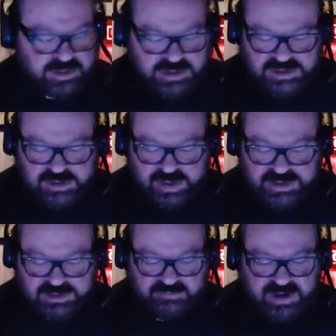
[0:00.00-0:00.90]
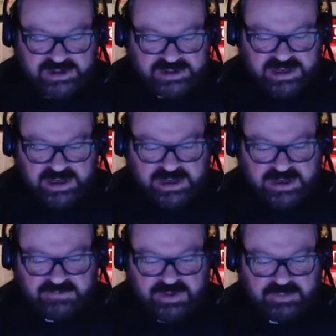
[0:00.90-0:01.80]
this is the best advice I can
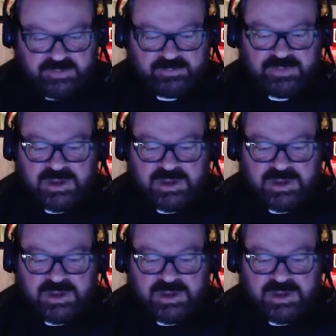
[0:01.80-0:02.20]
give you